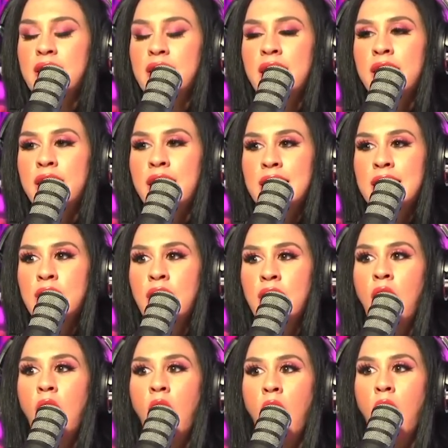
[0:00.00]
Like that's
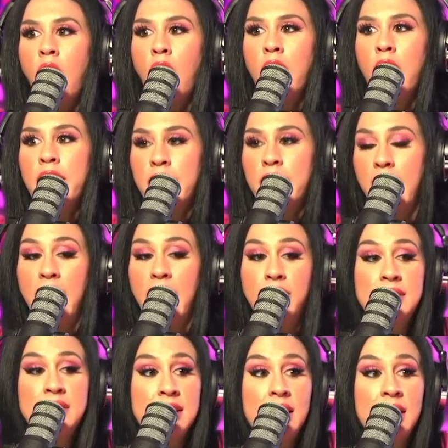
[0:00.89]
and
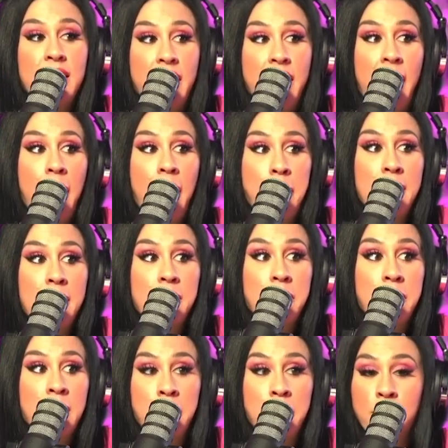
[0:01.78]
I've seen it happen.
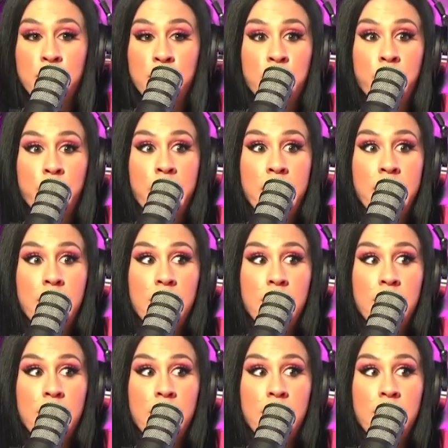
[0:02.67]
People do it